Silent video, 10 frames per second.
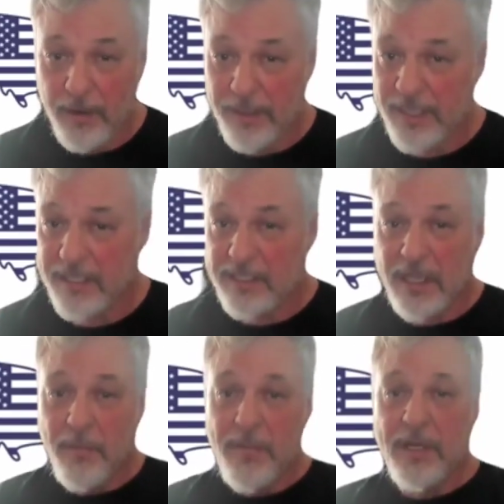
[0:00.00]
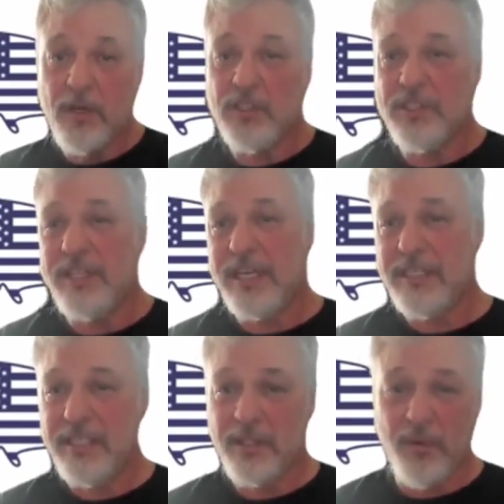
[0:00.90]
Yes, some men are
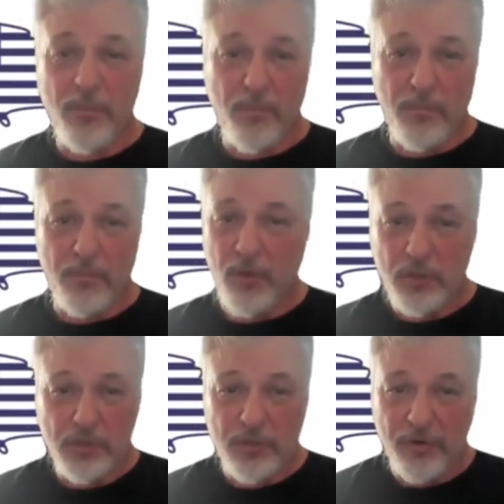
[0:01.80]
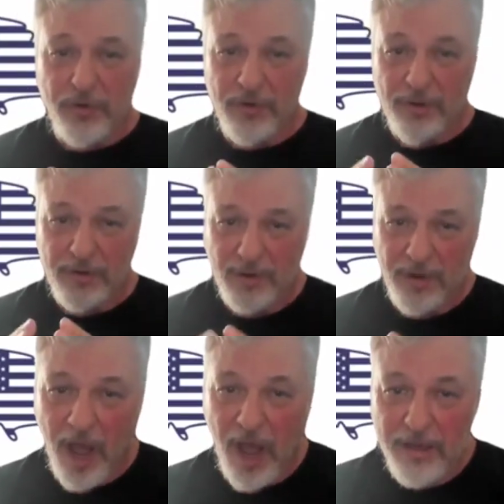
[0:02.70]
sexist, but most are
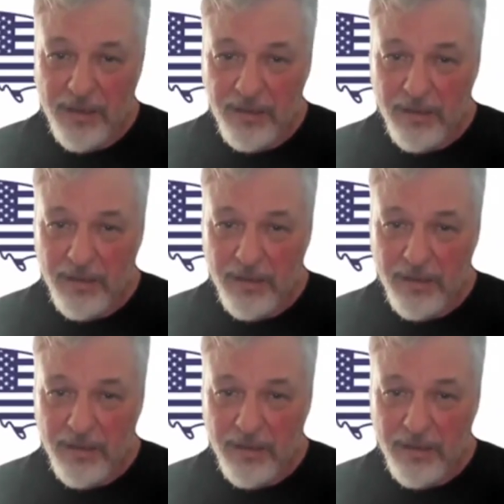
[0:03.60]
not.